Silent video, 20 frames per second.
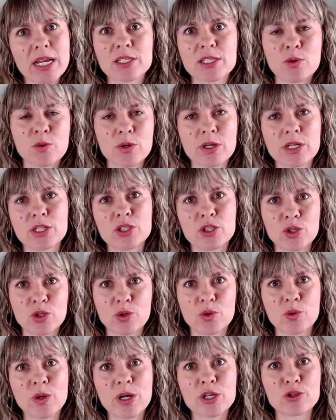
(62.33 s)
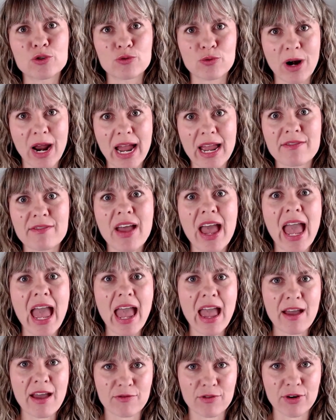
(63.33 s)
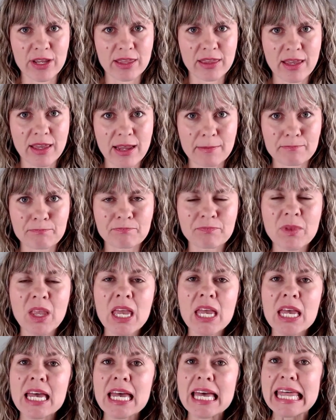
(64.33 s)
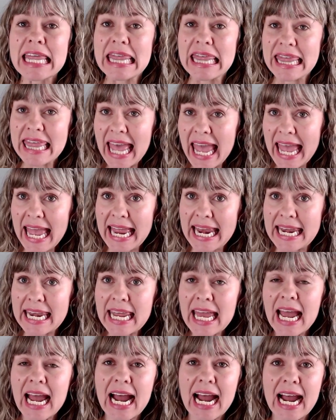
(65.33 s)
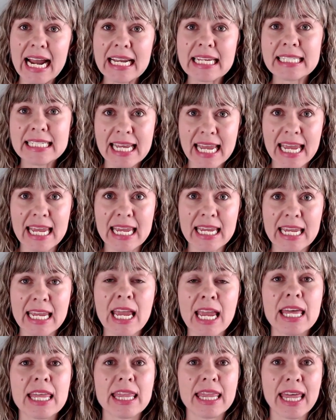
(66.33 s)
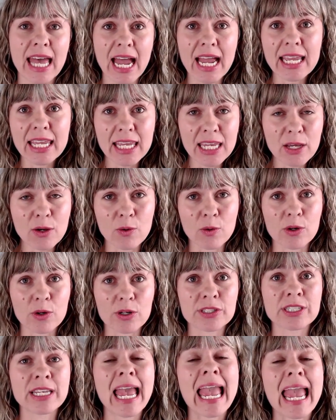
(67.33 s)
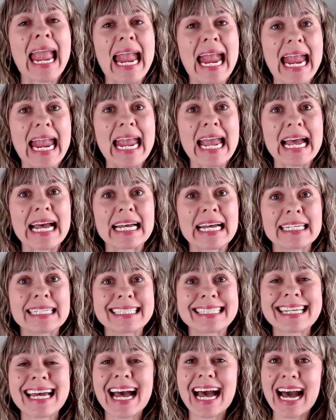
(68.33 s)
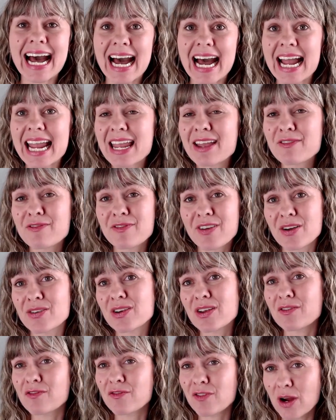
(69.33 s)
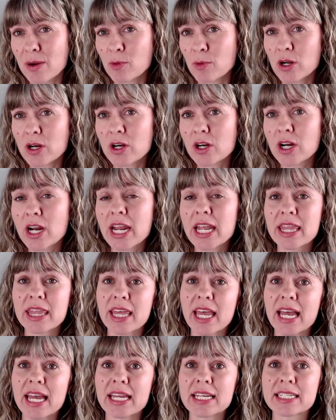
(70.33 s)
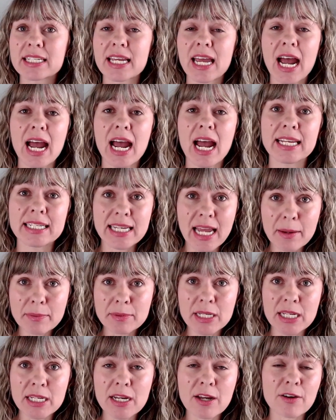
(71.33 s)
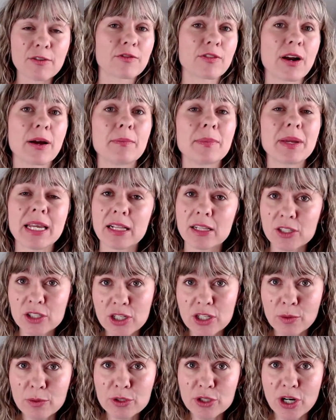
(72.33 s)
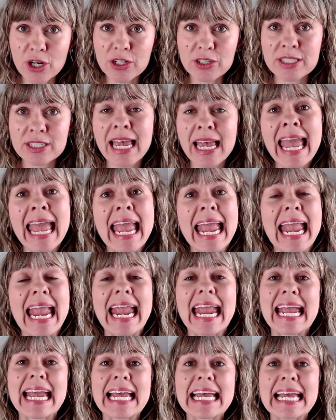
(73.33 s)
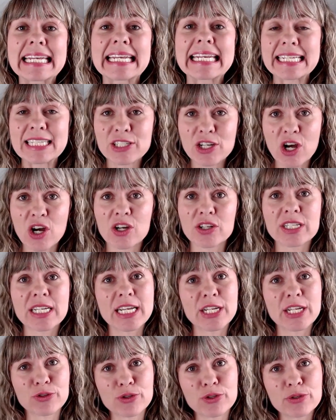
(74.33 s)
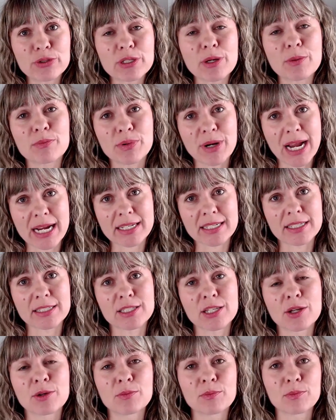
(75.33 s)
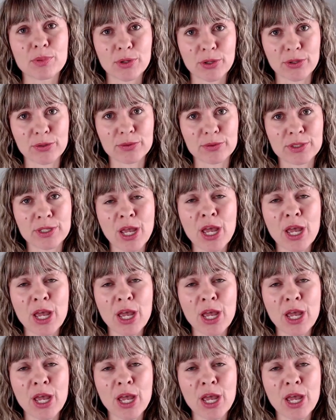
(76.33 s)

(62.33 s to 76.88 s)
going to drive everything. Then I take that key course and I have found a framework that I adapted from English Language Arts, and it's called Introduce, Practice, Produce.